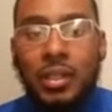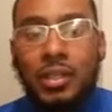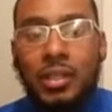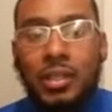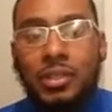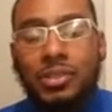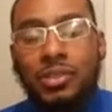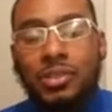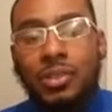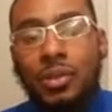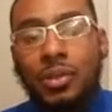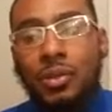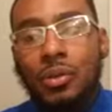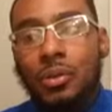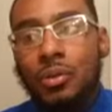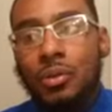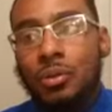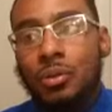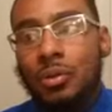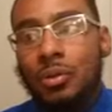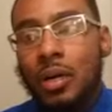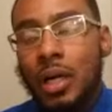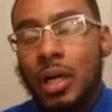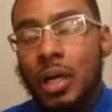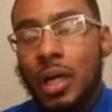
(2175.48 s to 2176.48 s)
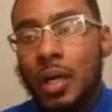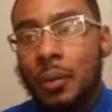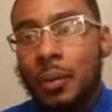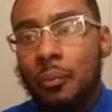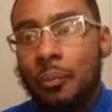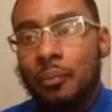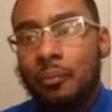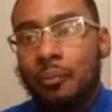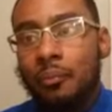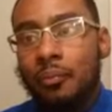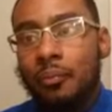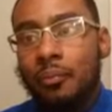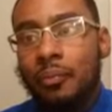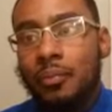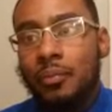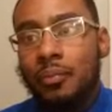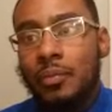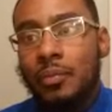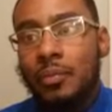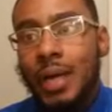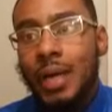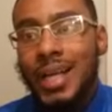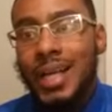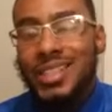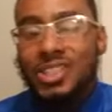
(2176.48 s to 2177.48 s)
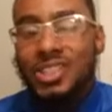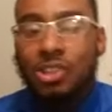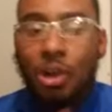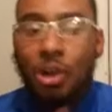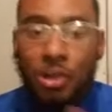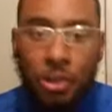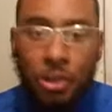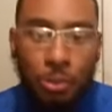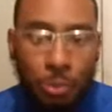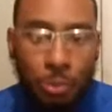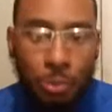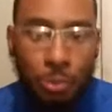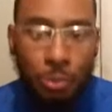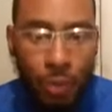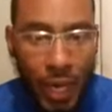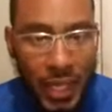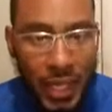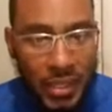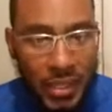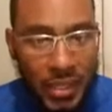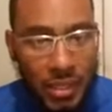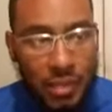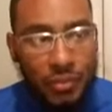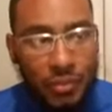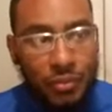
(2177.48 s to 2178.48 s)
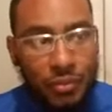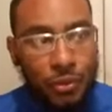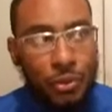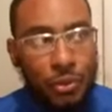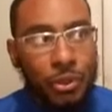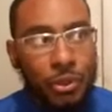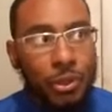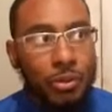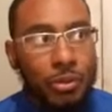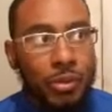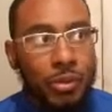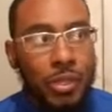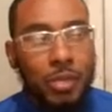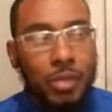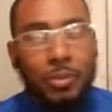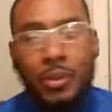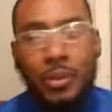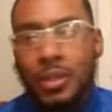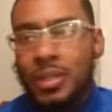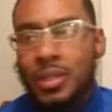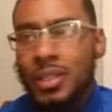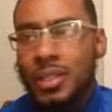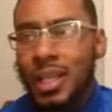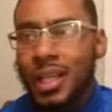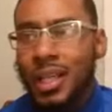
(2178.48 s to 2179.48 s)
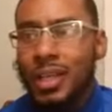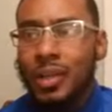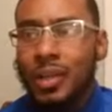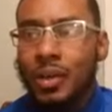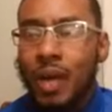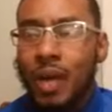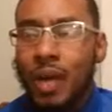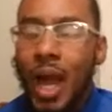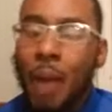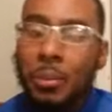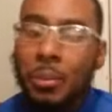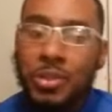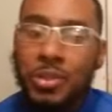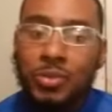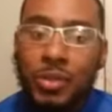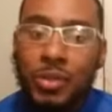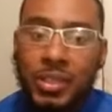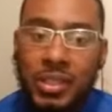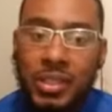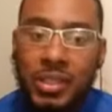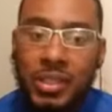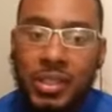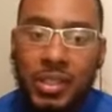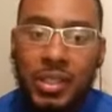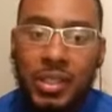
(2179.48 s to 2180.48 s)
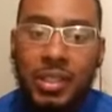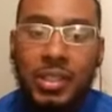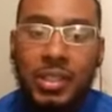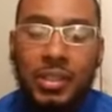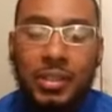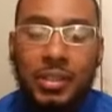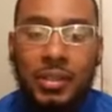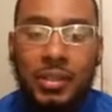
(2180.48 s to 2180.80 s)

So I saw your pricing for your credit card. Like, how much was it again?